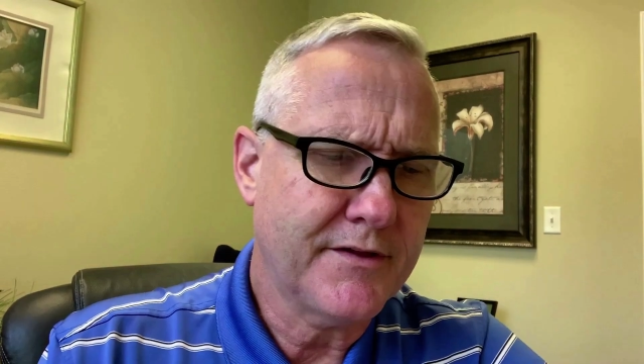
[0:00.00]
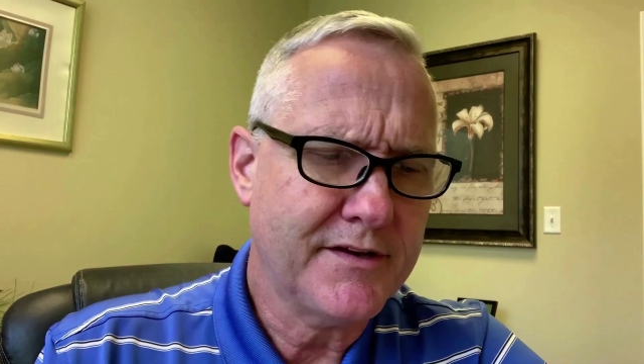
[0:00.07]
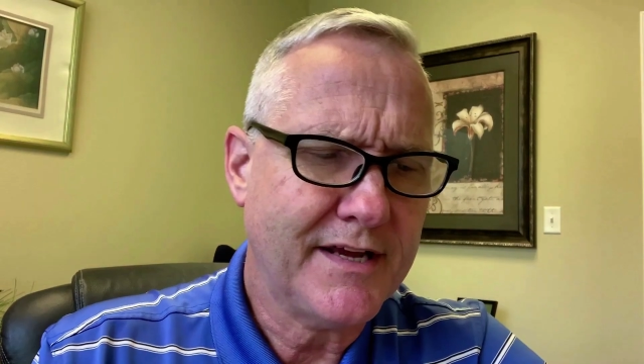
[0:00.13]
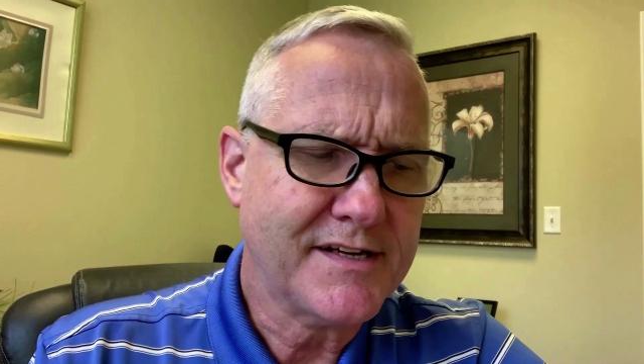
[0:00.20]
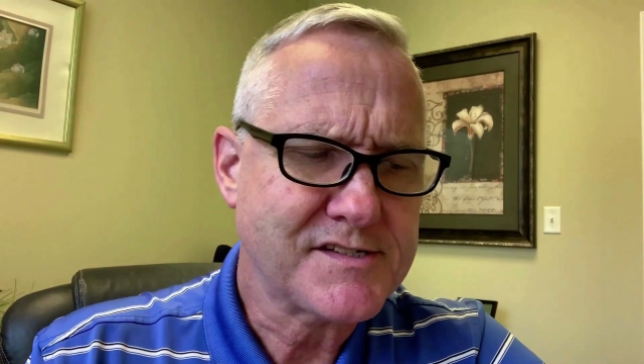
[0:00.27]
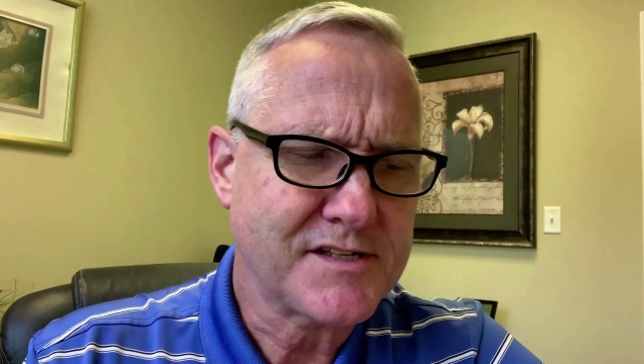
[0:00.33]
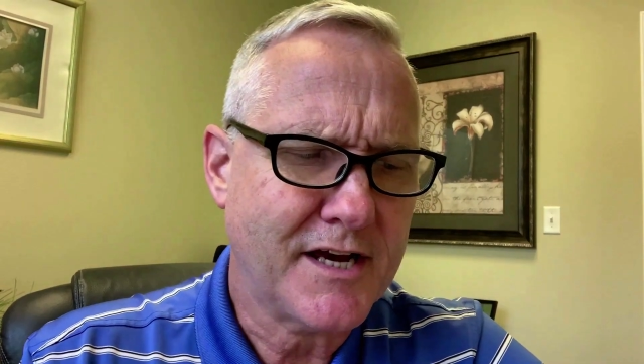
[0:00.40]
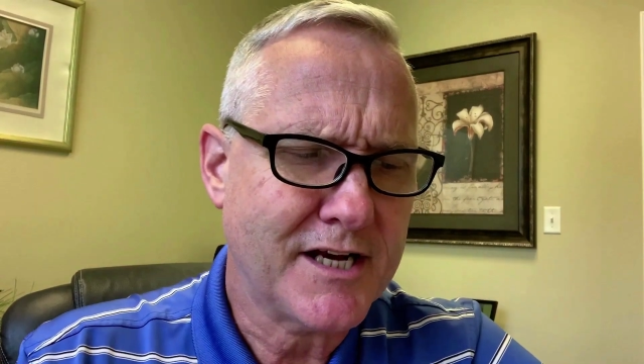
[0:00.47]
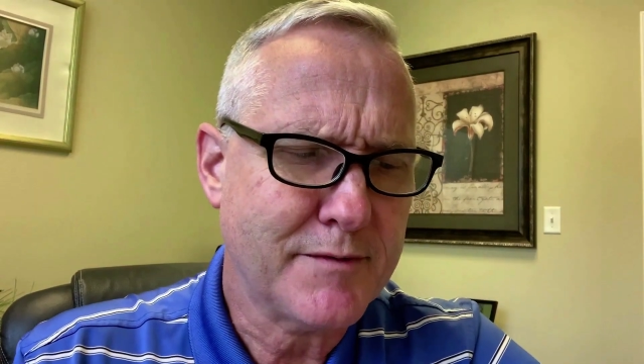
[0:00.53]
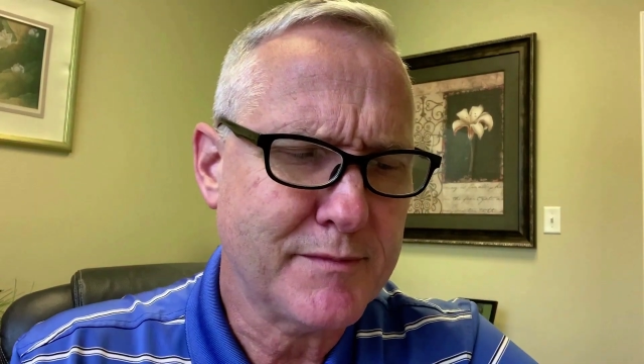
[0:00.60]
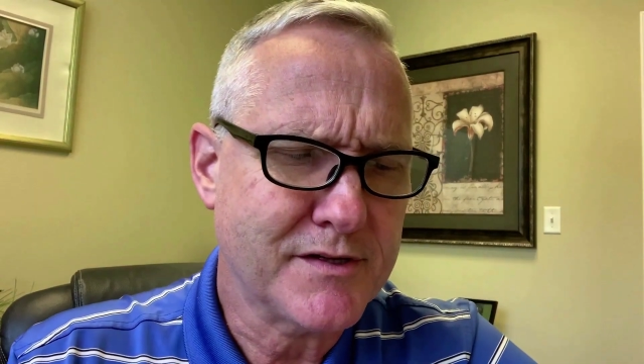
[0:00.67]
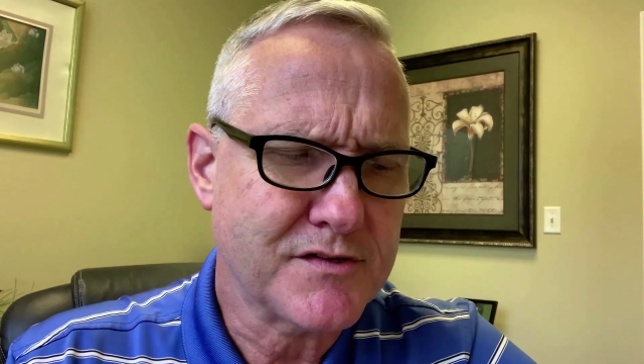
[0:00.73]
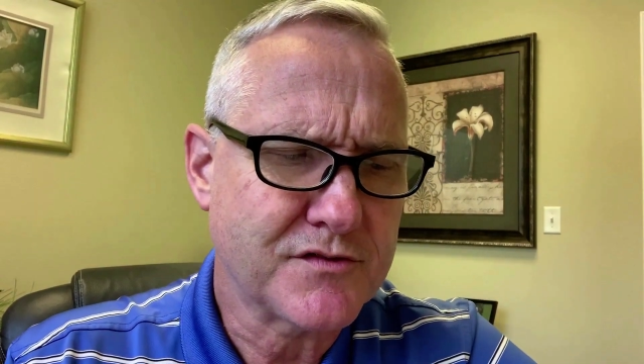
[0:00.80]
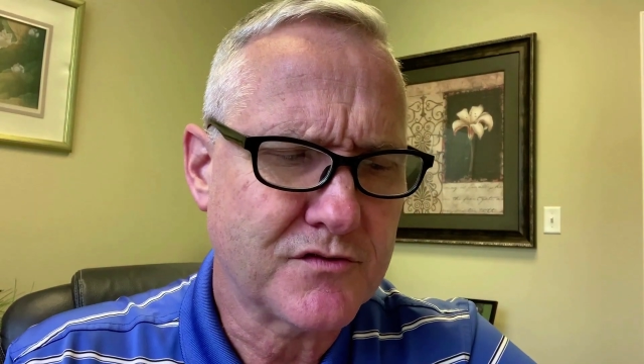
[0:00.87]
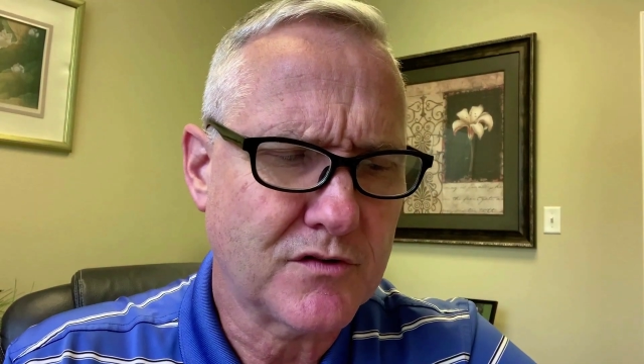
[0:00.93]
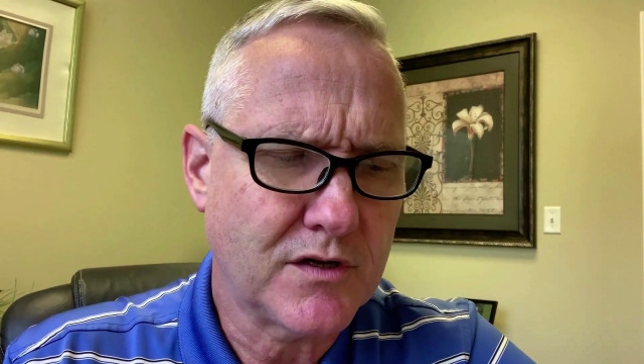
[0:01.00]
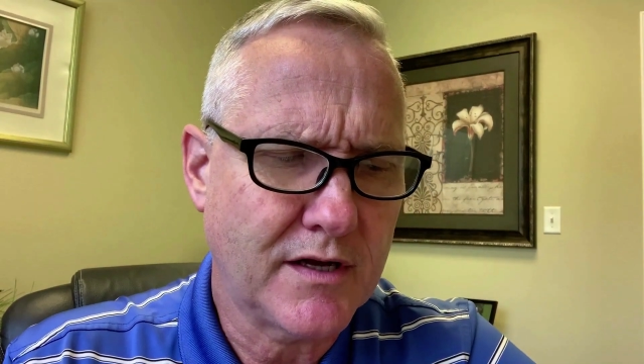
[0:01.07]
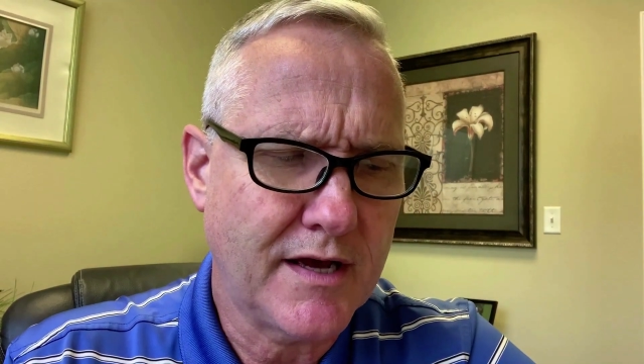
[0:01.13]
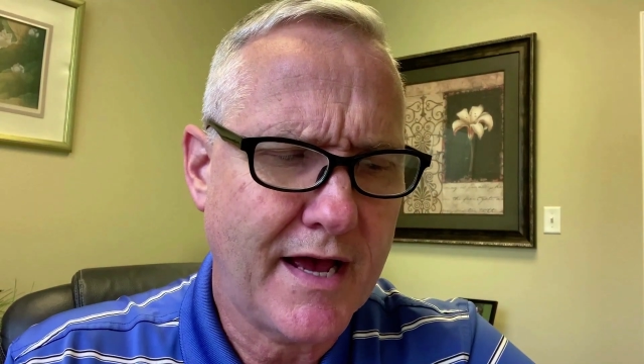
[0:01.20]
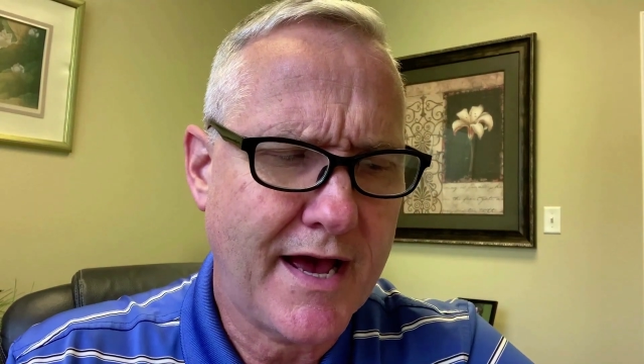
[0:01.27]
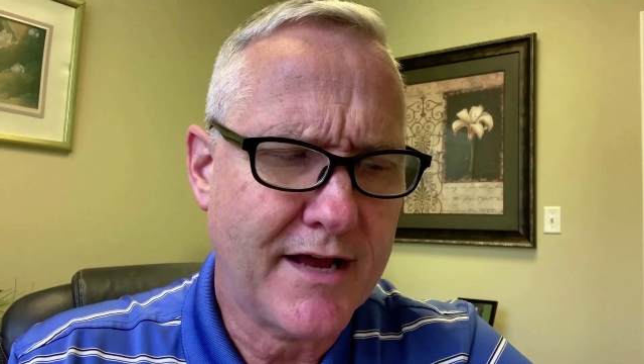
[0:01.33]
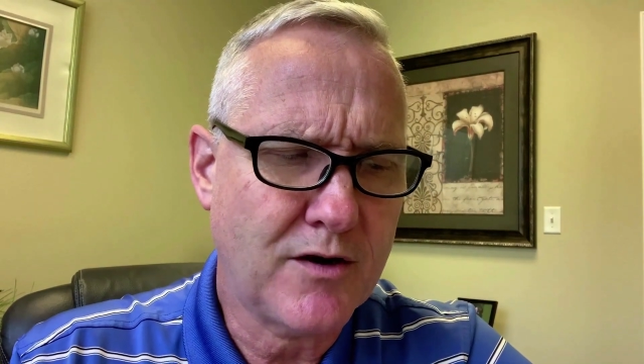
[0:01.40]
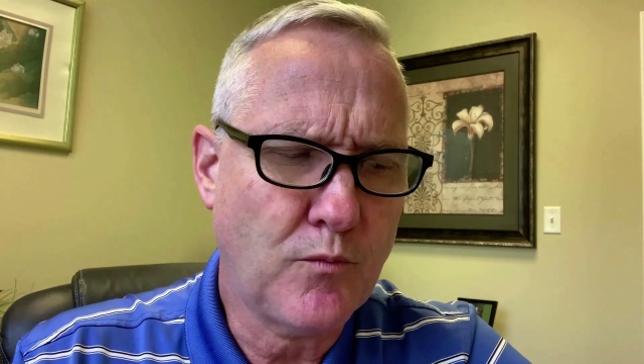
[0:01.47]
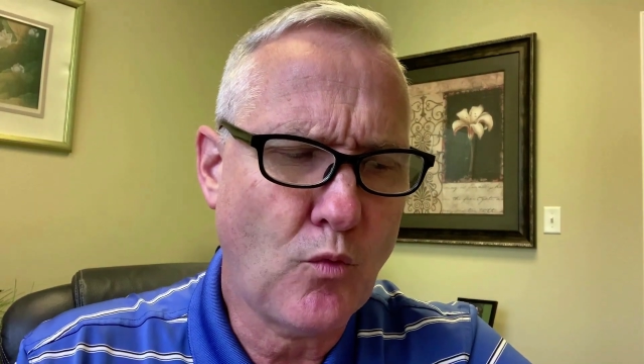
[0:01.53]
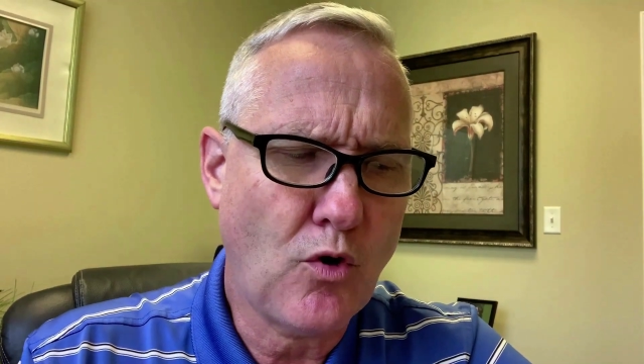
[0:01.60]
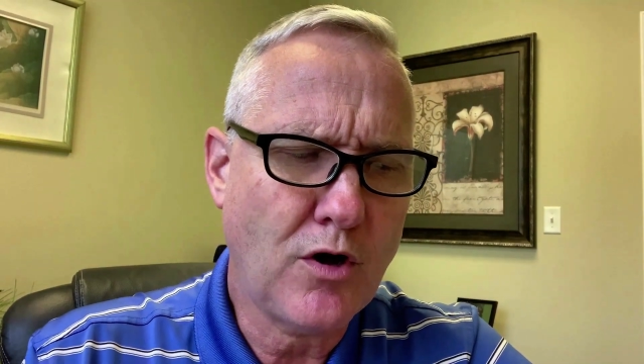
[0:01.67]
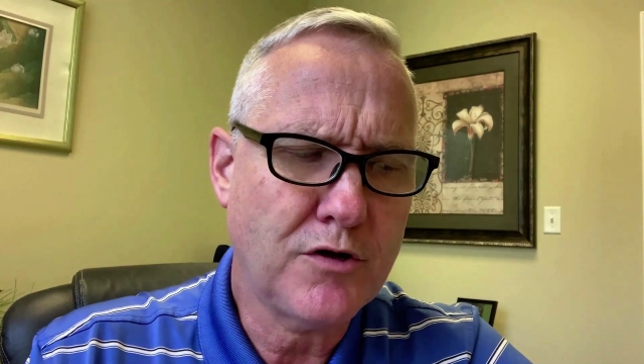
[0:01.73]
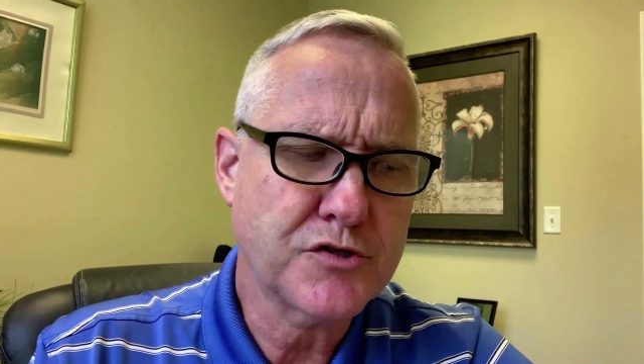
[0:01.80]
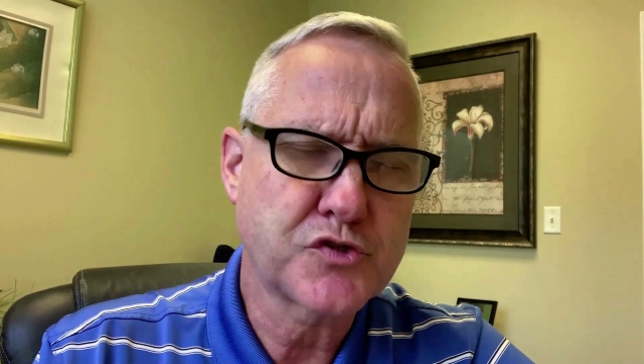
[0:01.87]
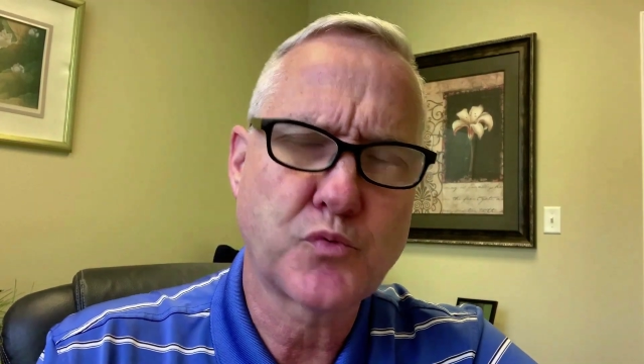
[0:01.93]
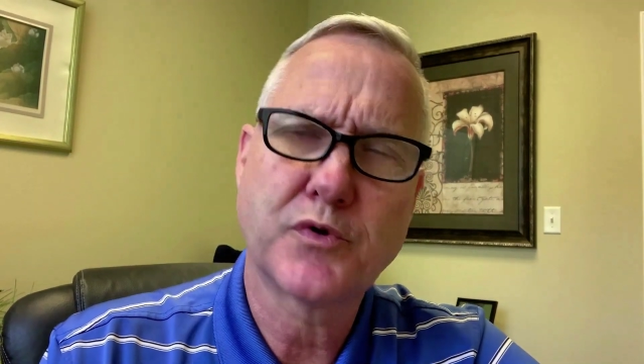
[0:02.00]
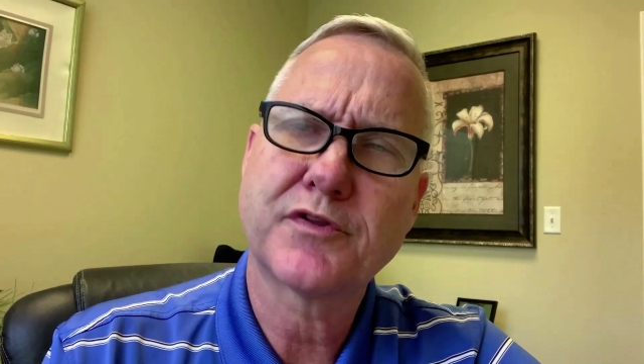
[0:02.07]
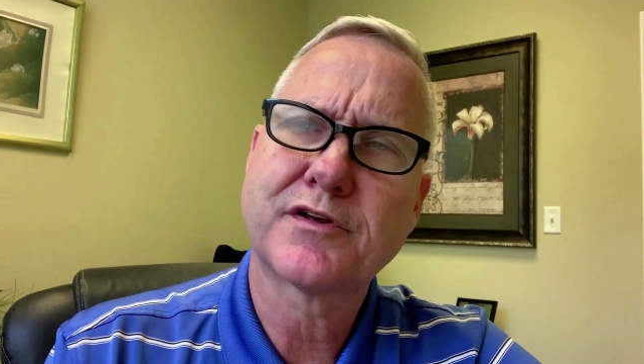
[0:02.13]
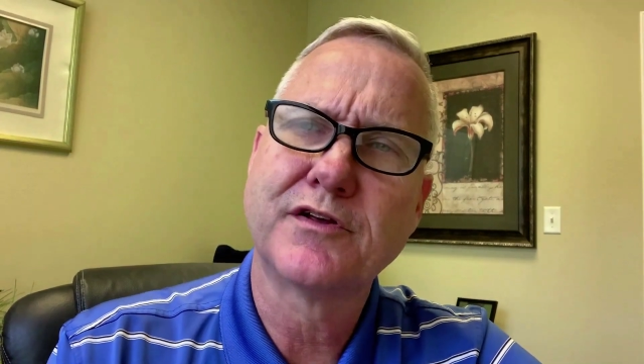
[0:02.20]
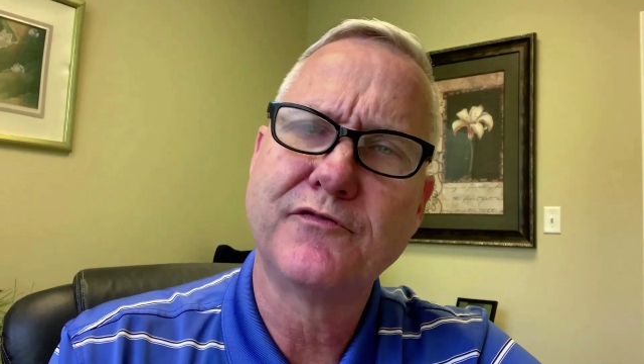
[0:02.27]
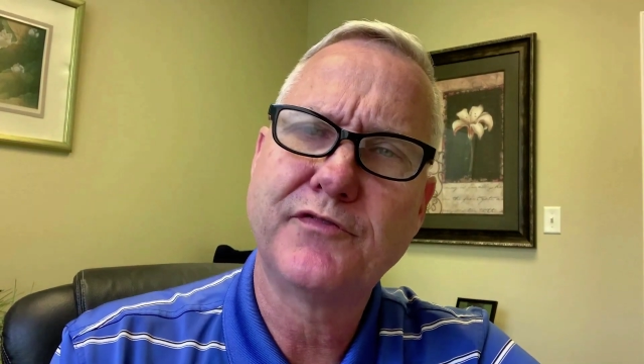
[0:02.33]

The next item is Adam Walsh with